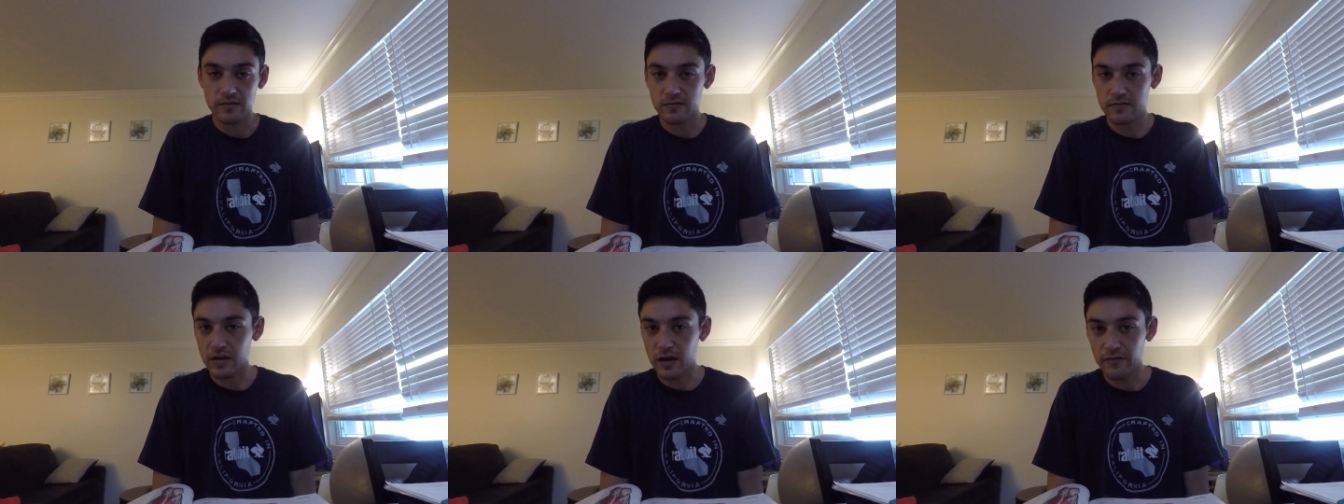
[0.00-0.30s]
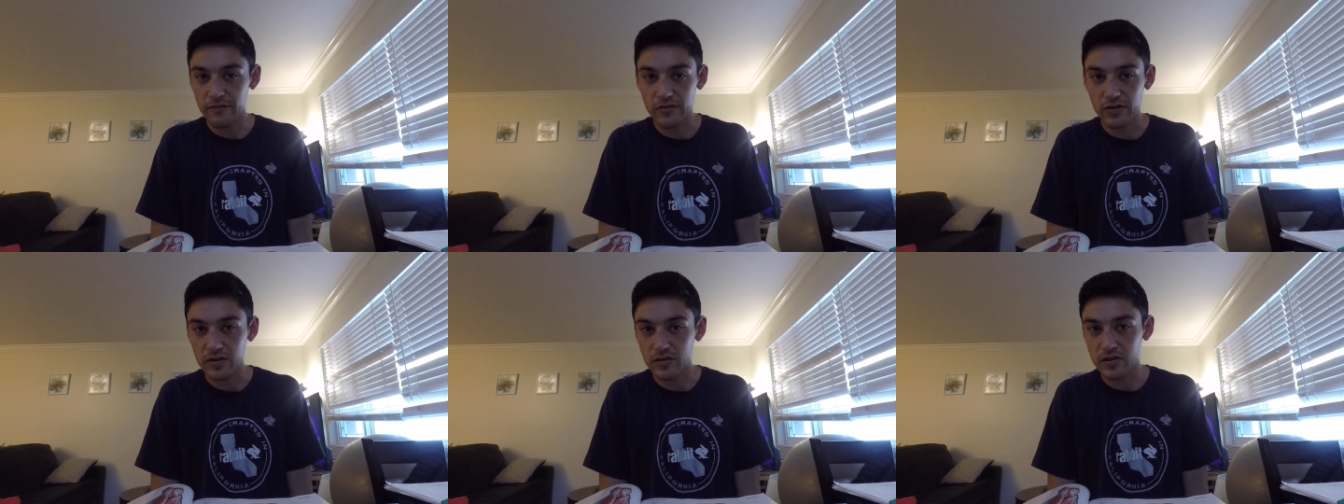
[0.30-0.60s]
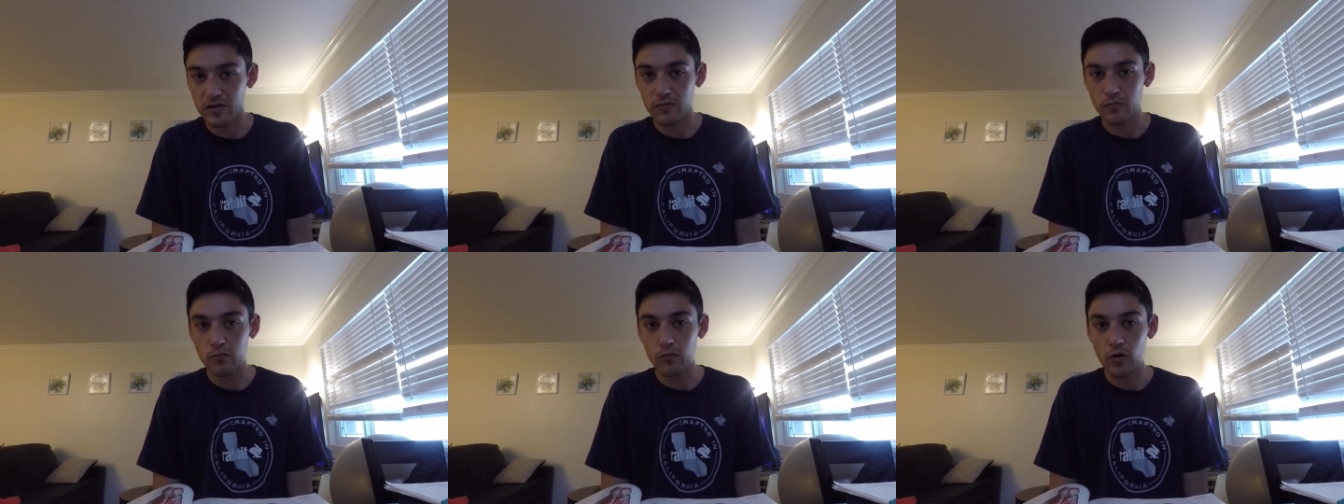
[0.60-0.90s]
is
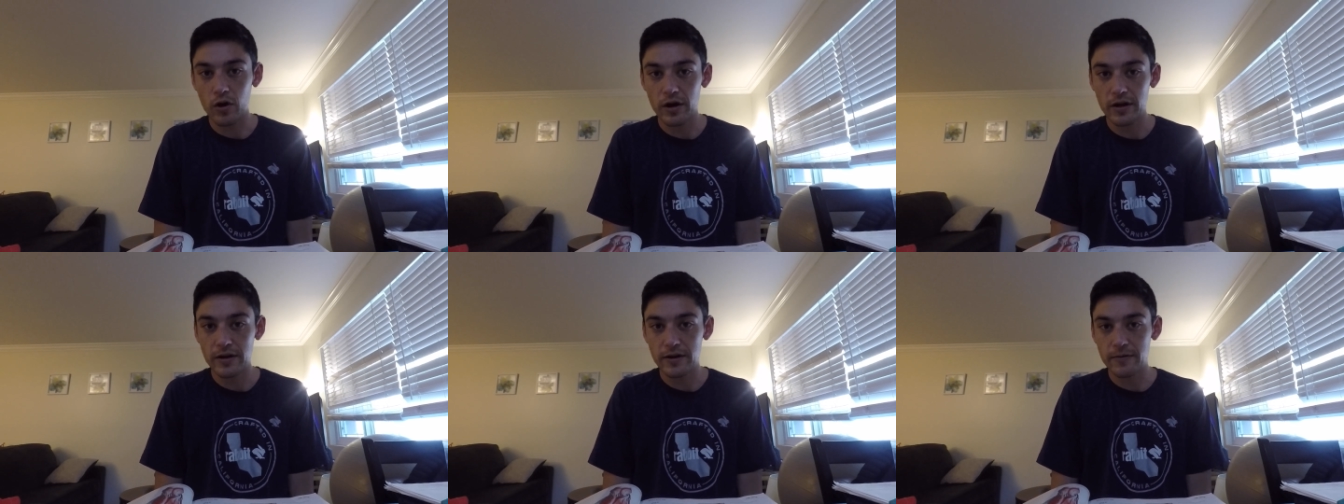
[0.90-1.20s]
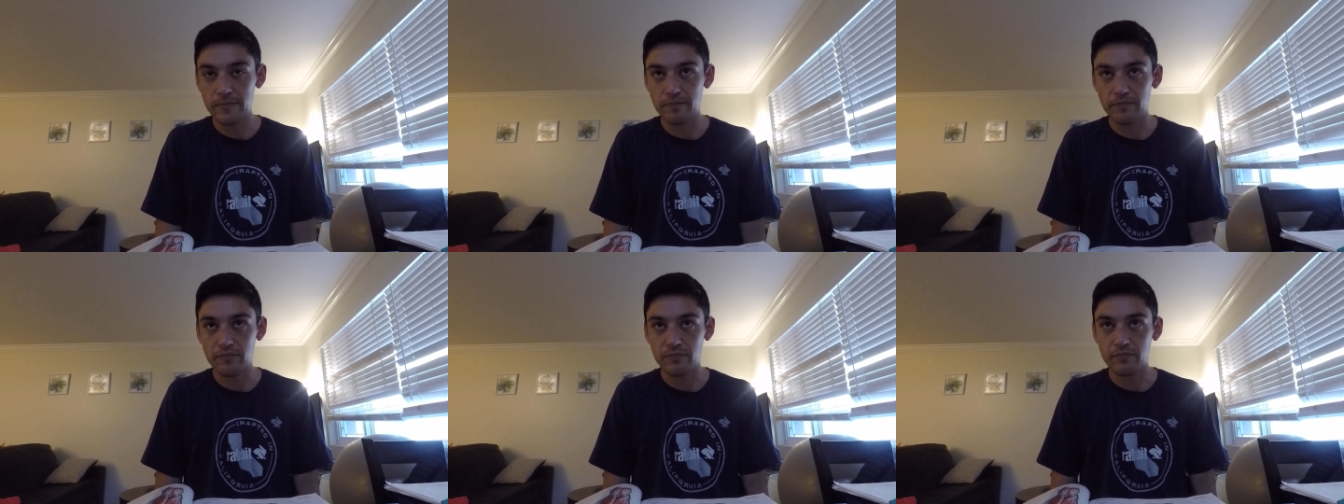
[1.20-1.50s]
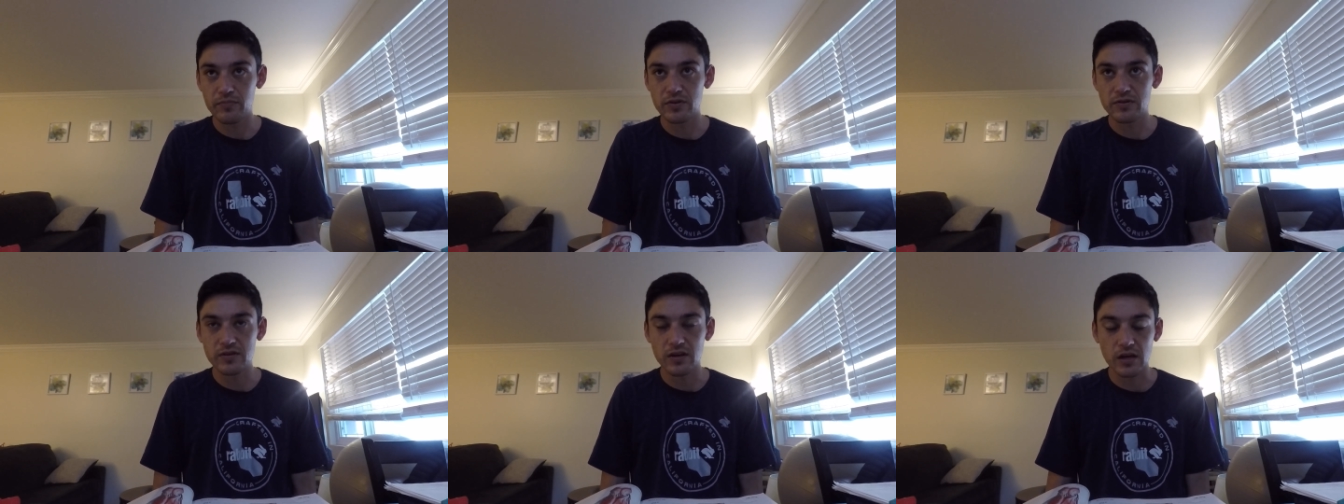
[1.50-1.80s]
definitely
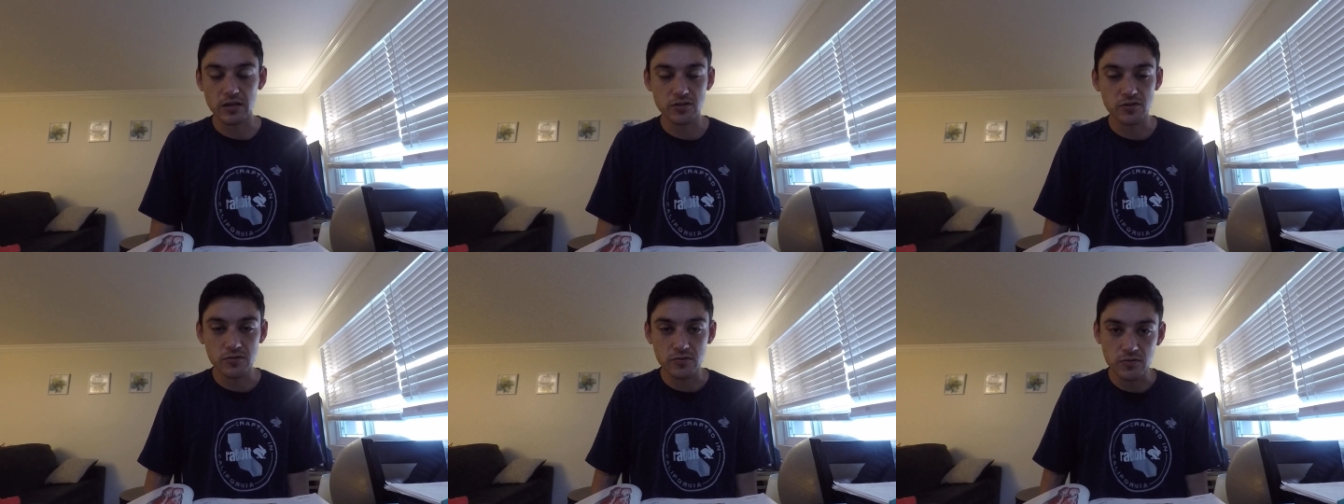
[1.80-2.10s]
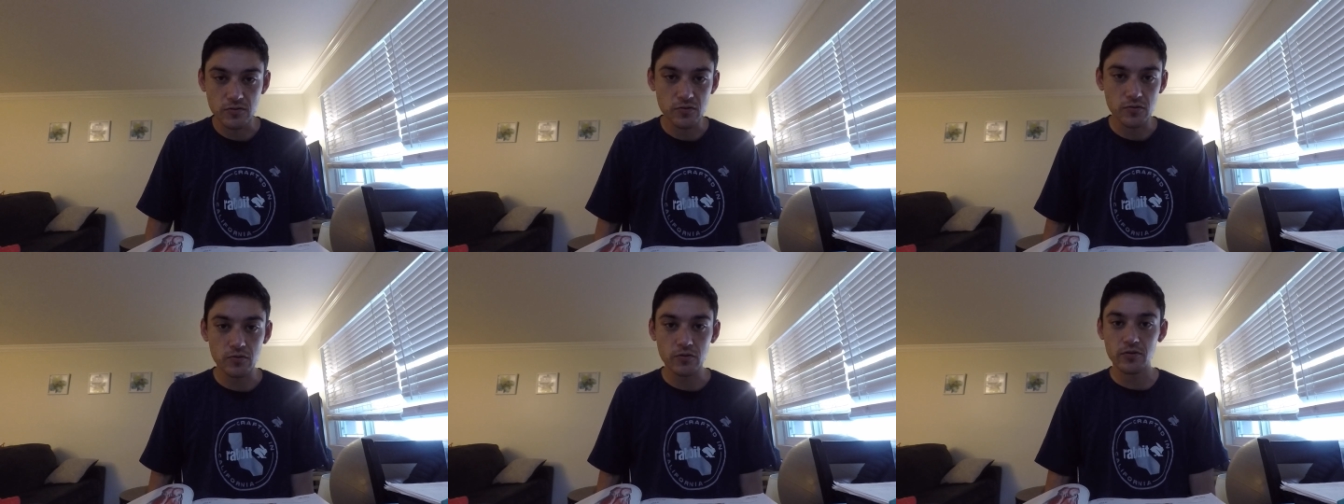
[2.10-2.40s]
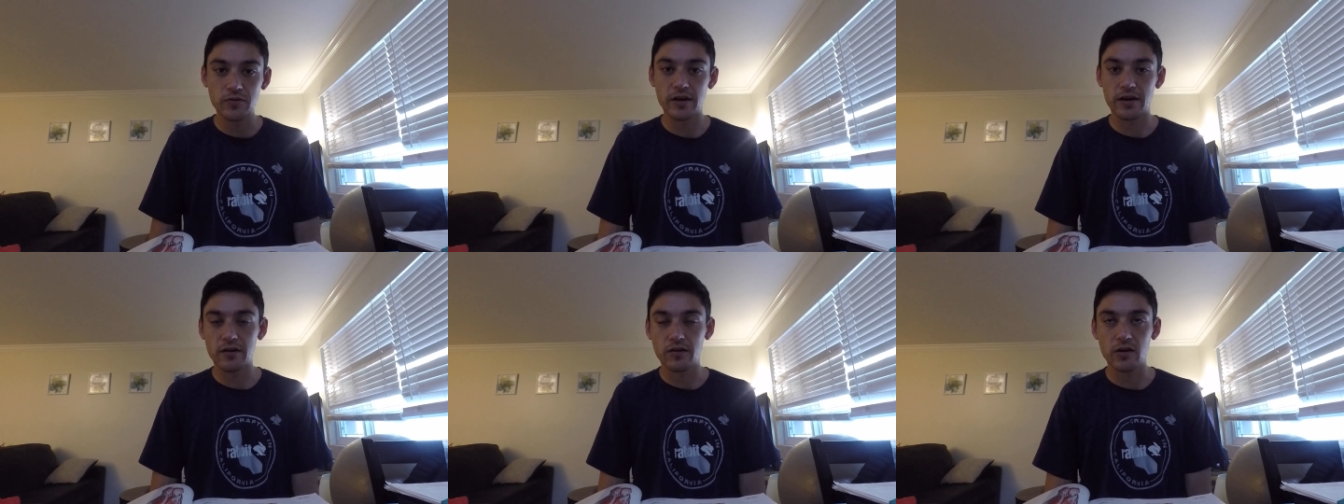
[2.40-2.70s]
one potential
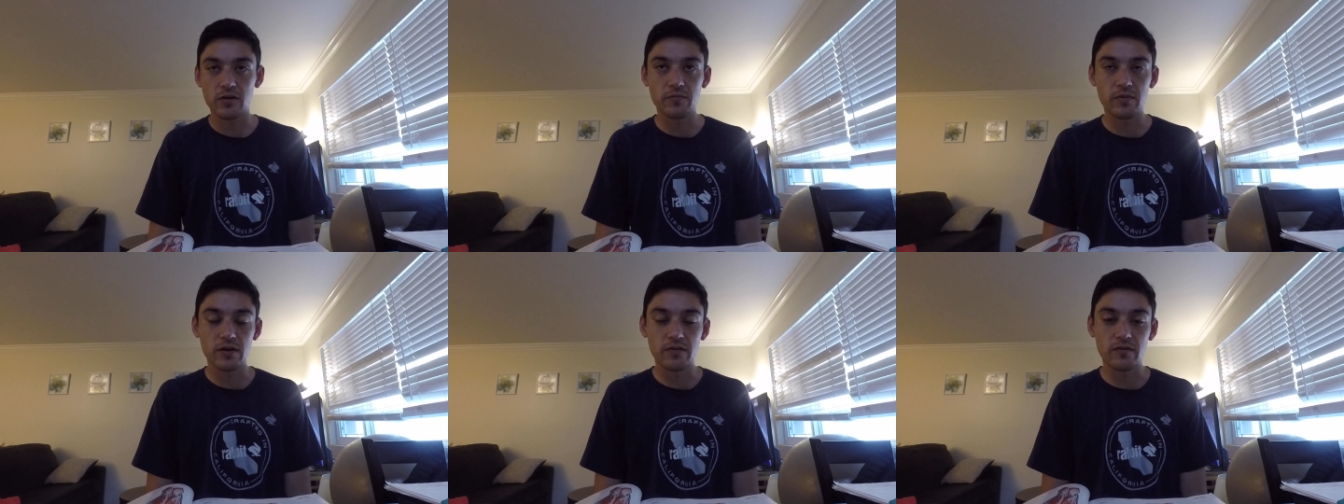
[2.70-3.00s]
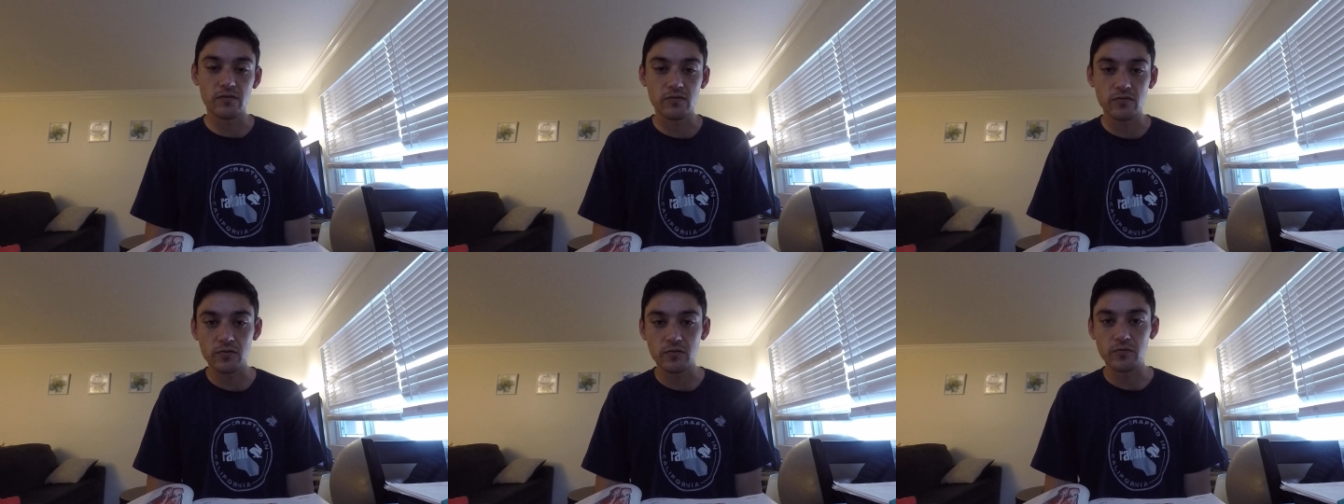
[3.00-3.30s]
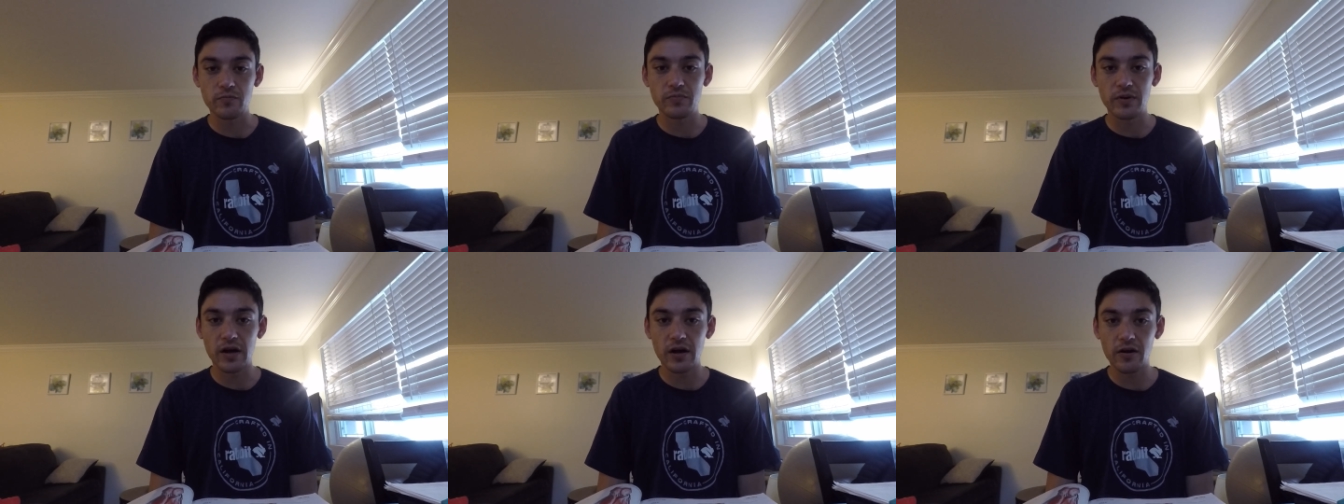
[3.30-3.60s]
tool that could be in the
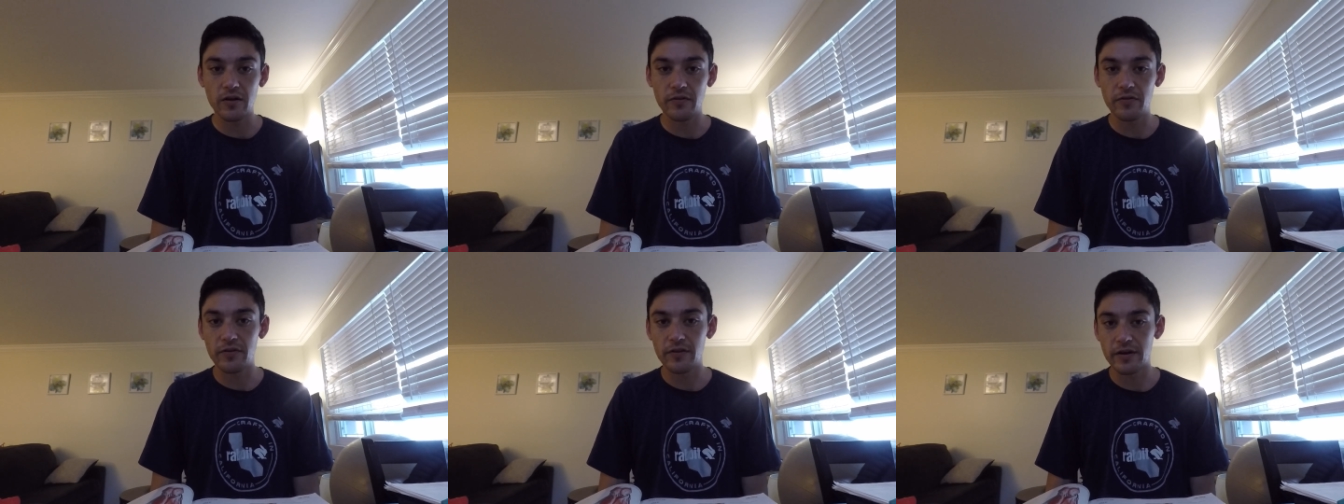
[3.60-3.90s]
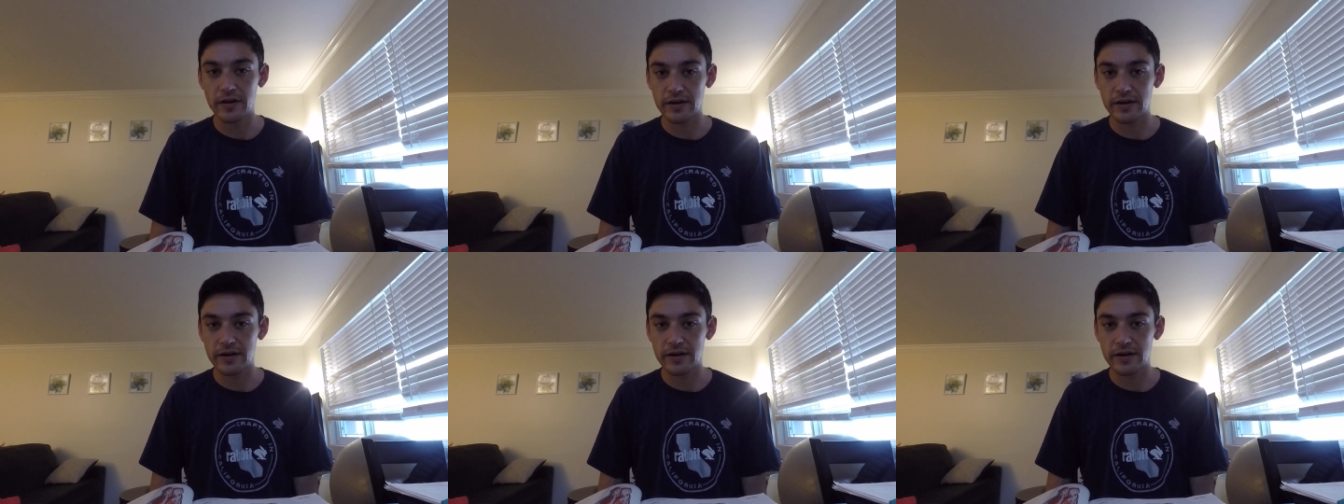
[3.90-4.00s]
tool belt.